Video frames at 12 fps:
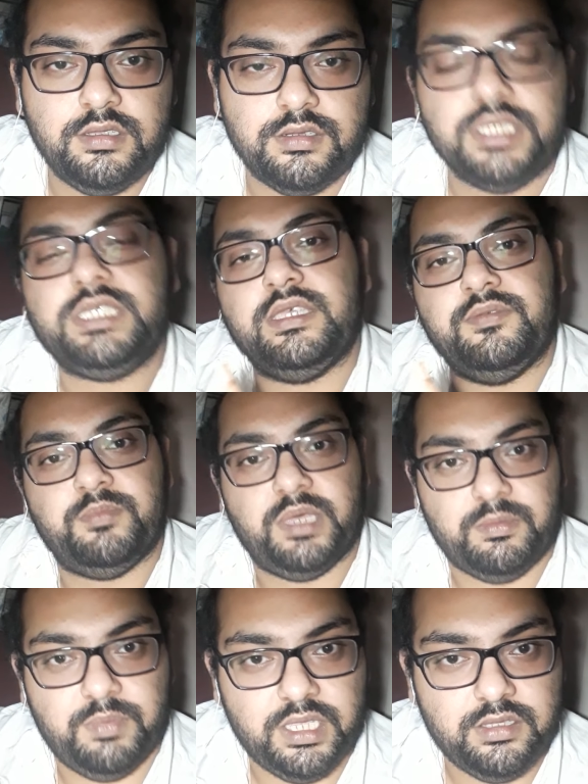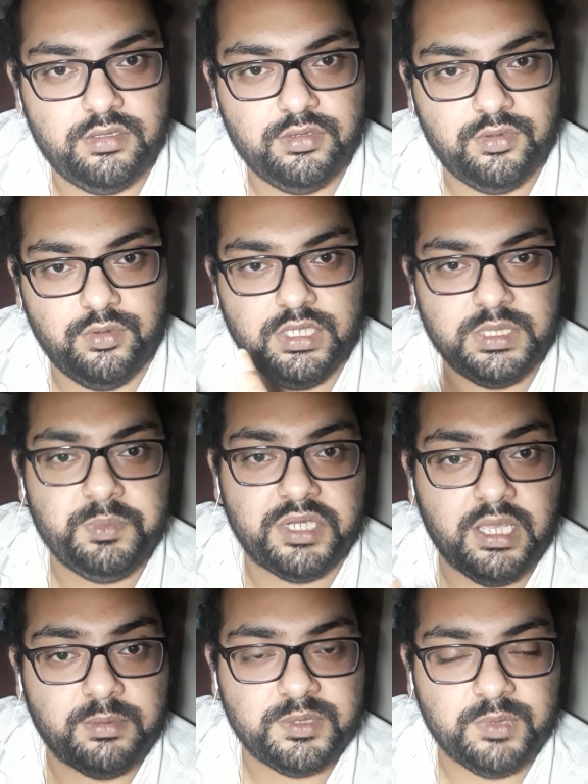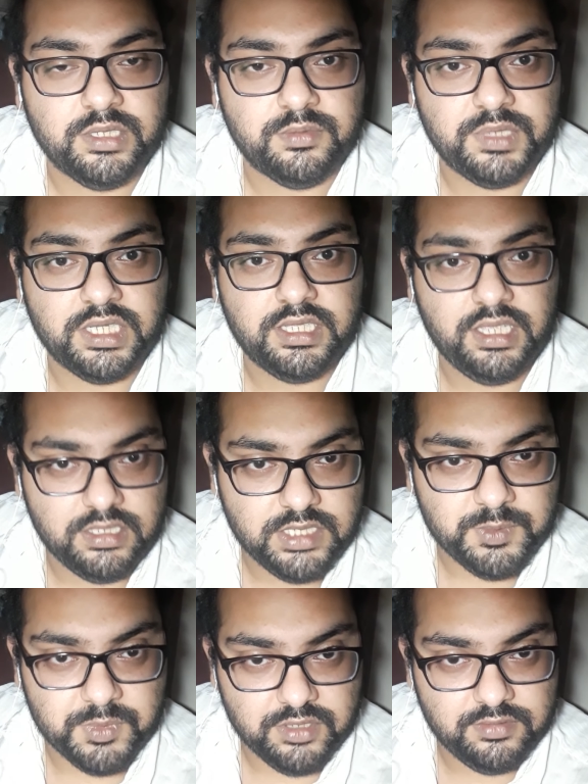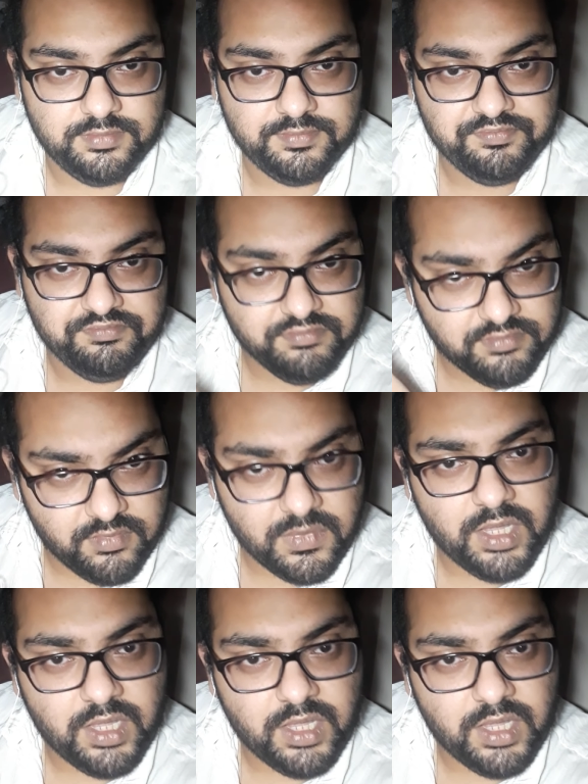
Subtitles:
receive Macbeth, who is perhaps one of their kinsmen,